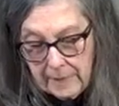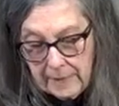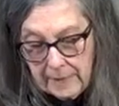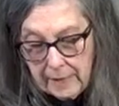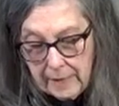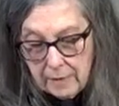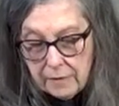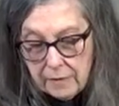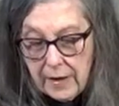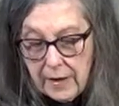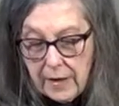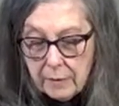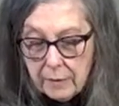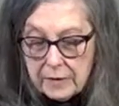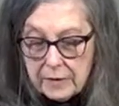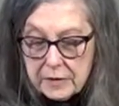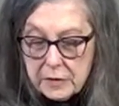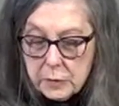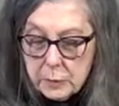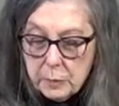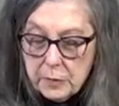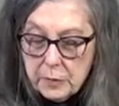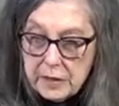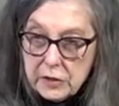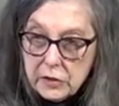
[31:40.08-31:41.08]
of how
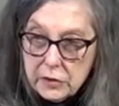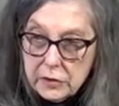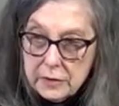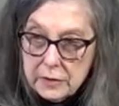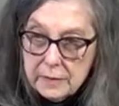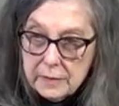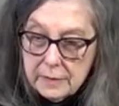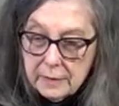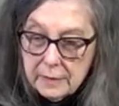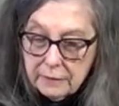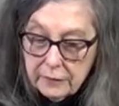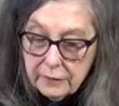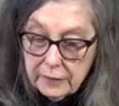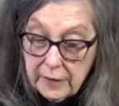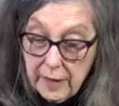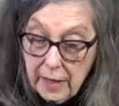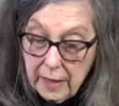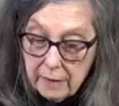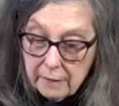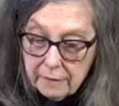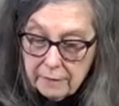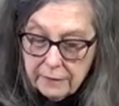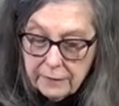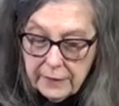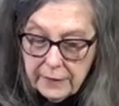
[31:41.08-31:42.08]
expressions of
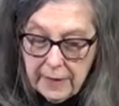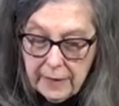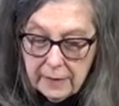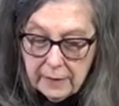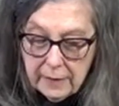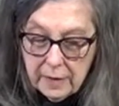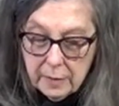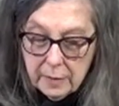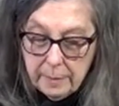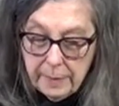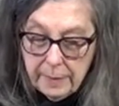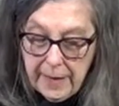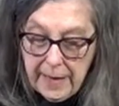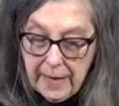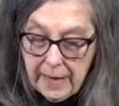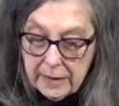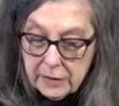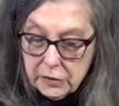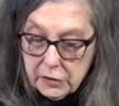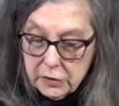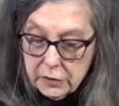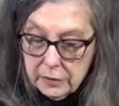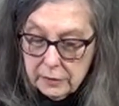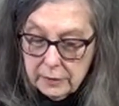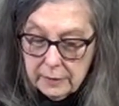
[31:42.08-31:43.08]
love and
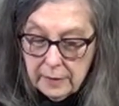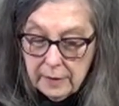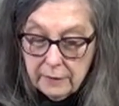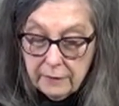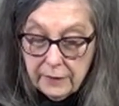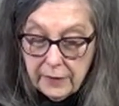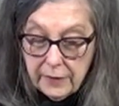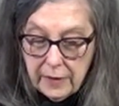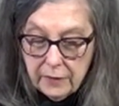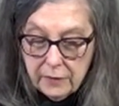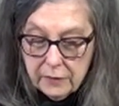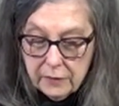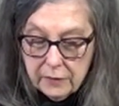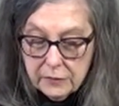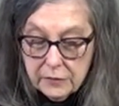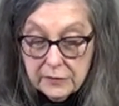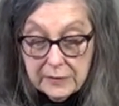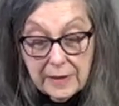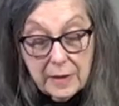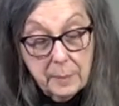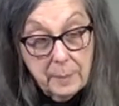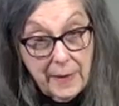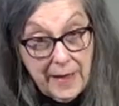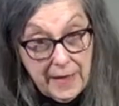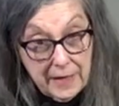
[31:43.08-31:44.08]
compassion of others
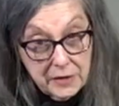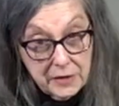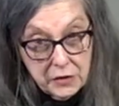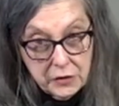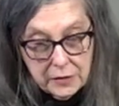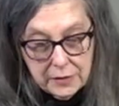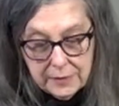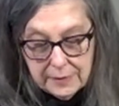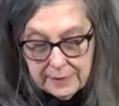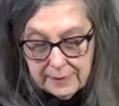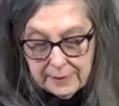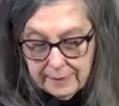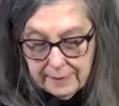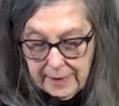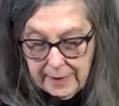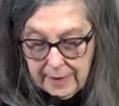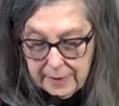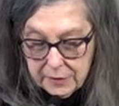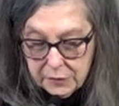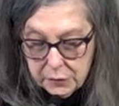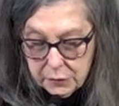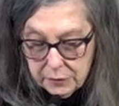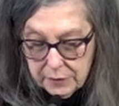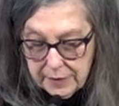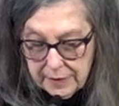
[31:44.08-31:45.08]
imagined in that
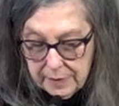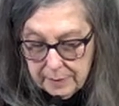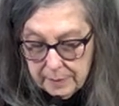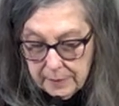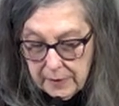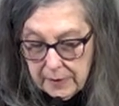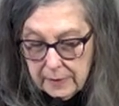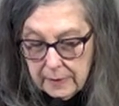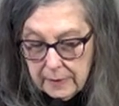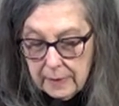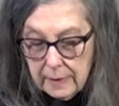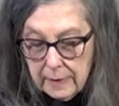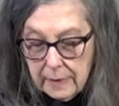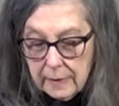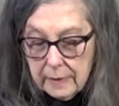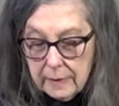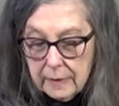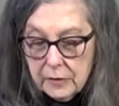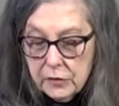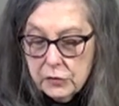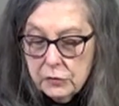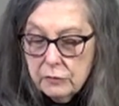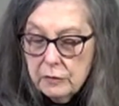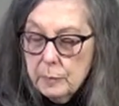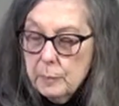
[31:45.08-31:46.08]
dream
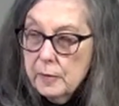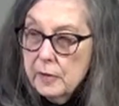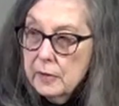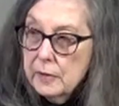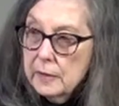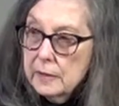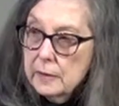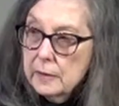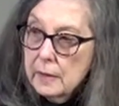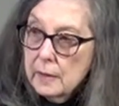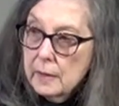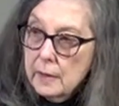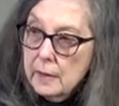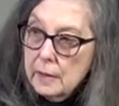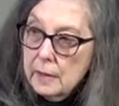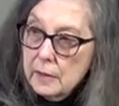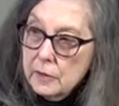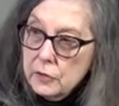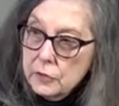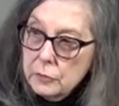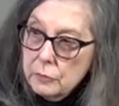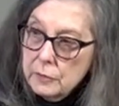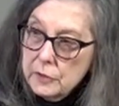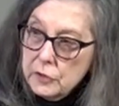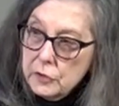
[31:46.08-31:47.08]
contributed
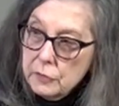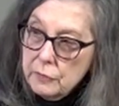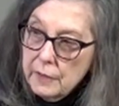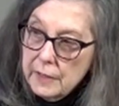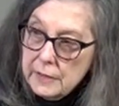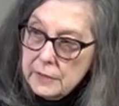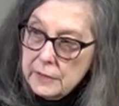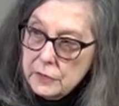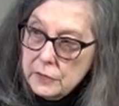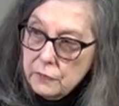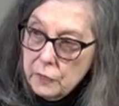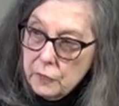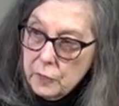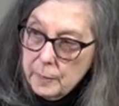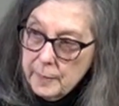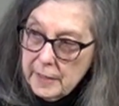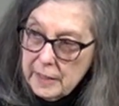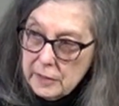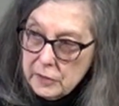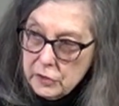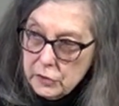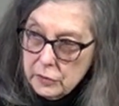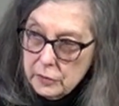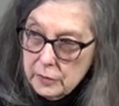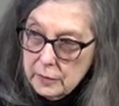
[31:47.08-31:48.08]
to a
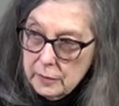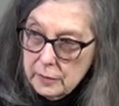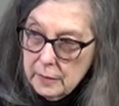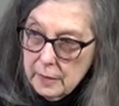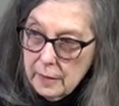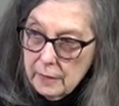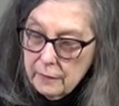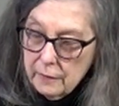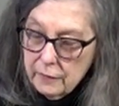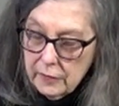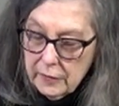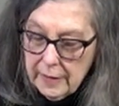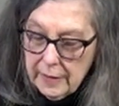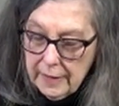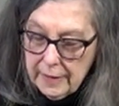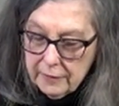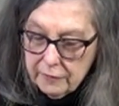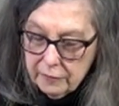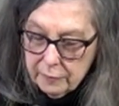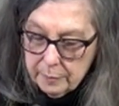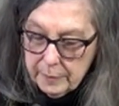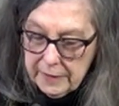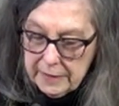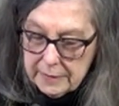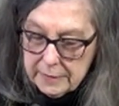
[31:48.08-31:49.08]
transformation of a
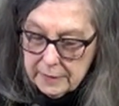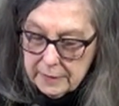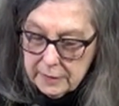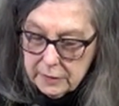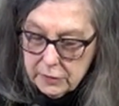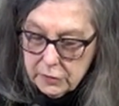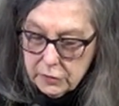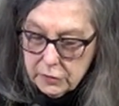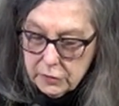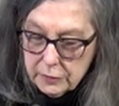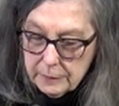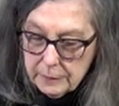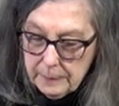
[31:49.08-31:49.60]
life message.